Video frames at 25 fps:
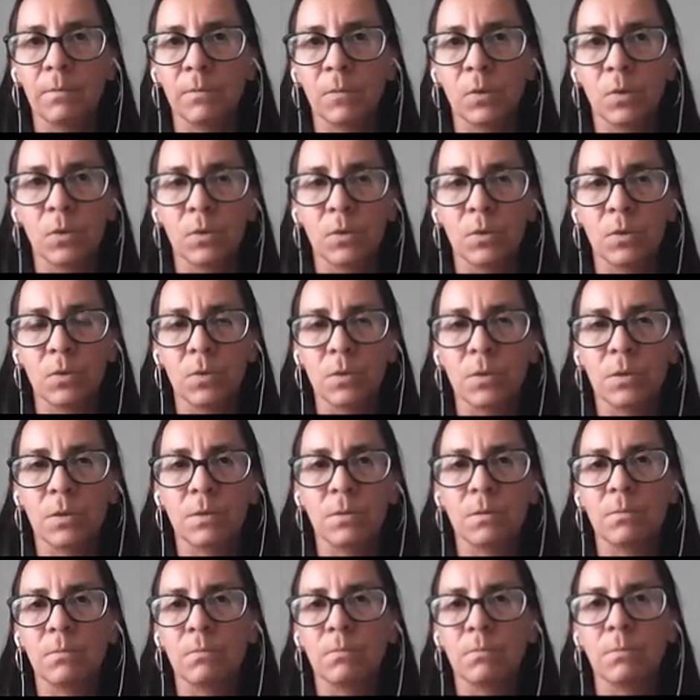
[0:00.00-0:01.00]

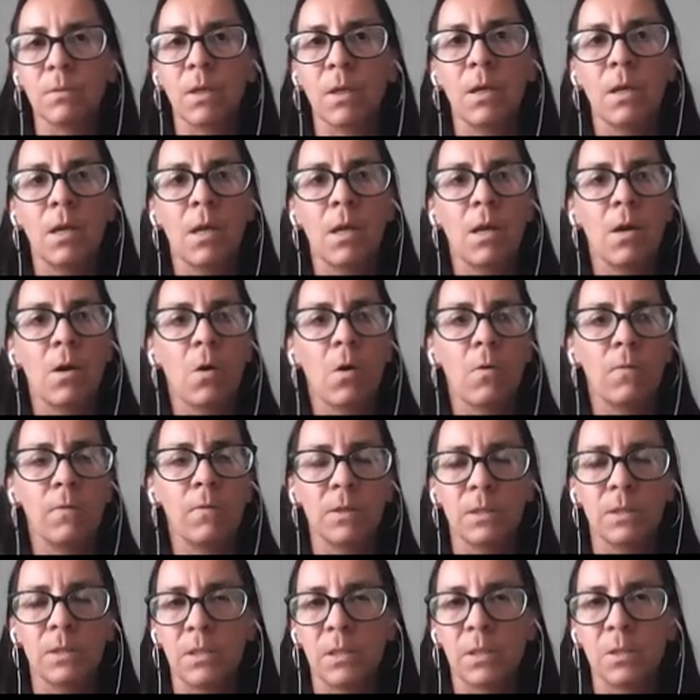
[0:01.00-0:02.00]
doctors
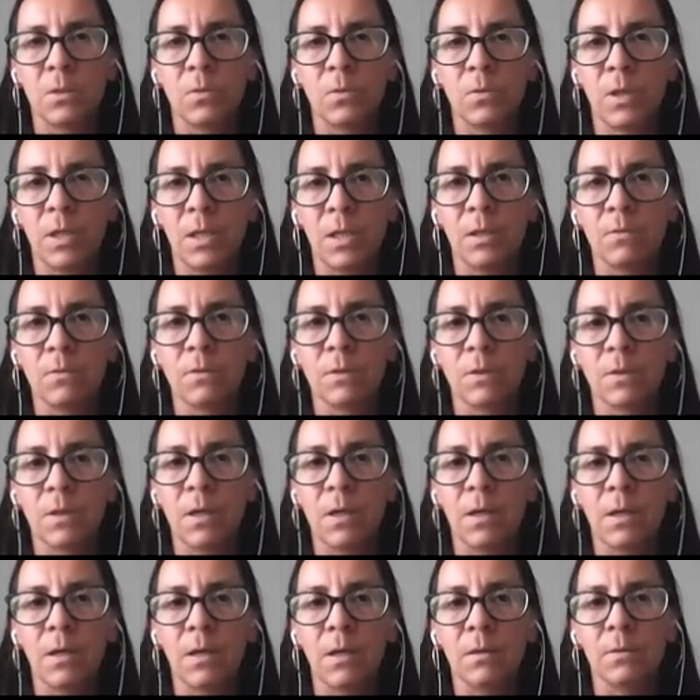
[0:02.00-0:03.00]
overseas or here in
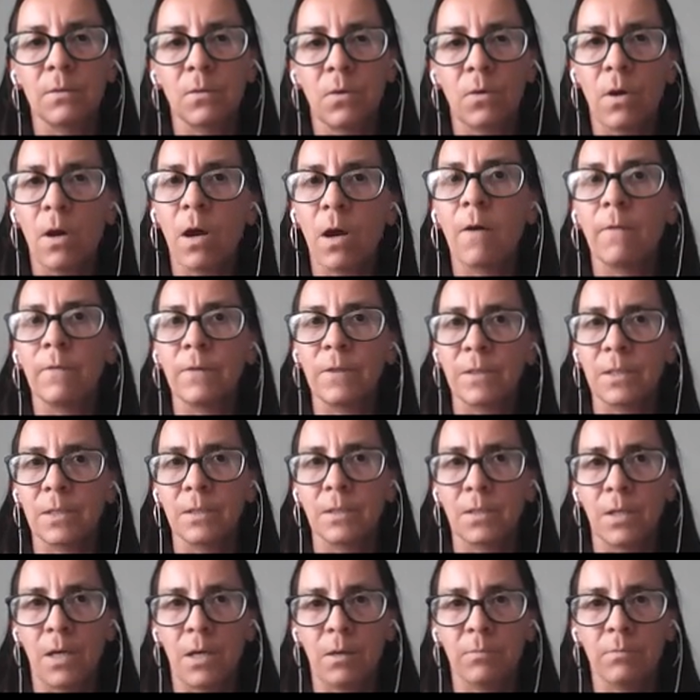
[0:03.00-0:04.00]
Australia don't have is the
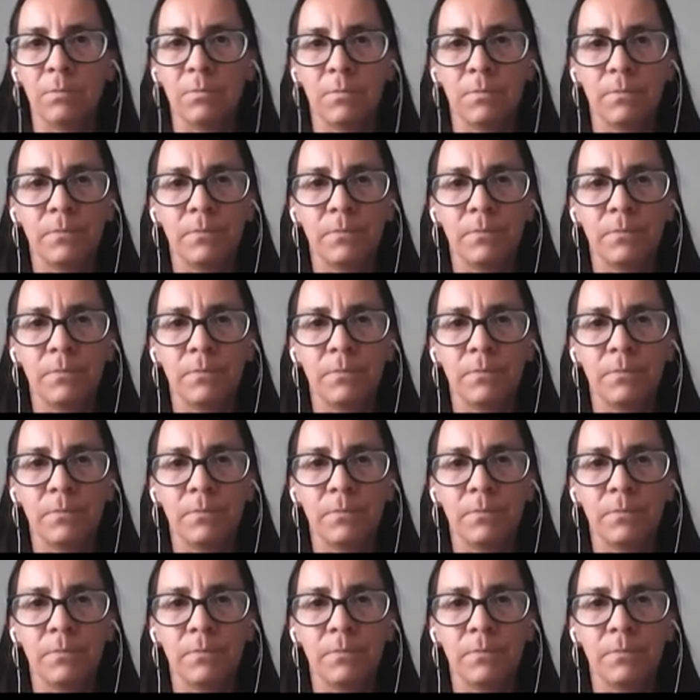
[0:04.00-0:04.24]
time.